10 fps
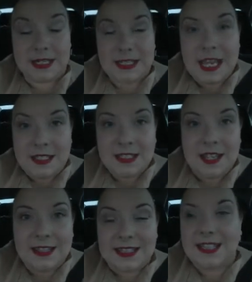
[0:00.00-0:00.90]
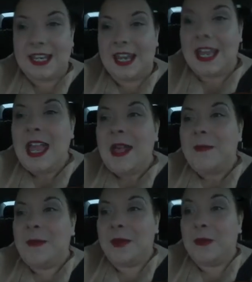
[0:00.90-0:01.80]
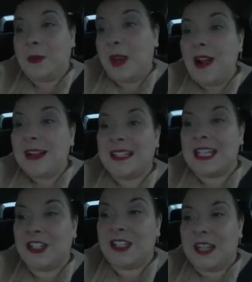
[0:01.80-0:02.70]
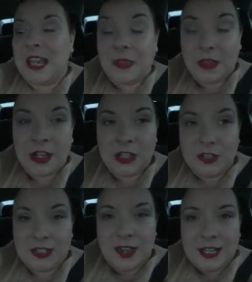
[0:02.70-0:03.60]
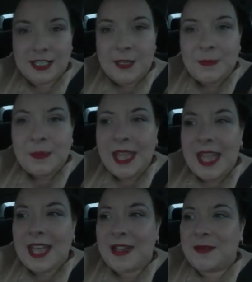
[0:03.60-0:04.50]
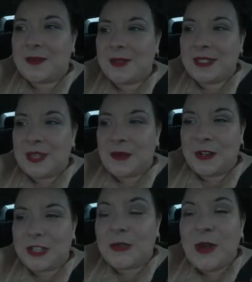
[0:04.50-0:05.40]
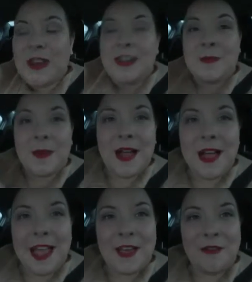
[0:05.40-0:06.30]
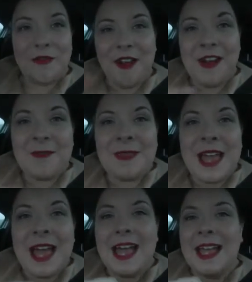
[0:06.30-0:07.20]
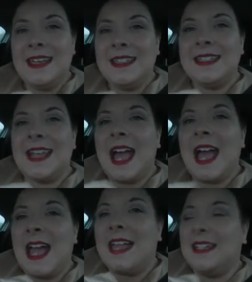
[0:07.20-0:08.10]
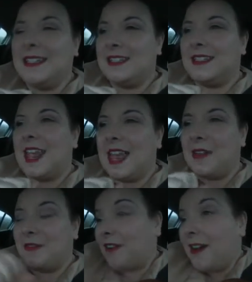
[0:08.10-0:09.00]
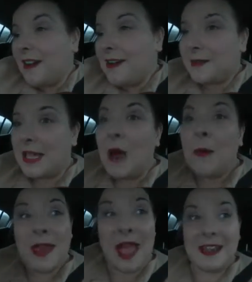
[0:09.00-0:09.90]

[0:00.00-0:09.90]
minutes outside the city, but we are essentially in the countryside. So we're surrounded by farmland and farms. We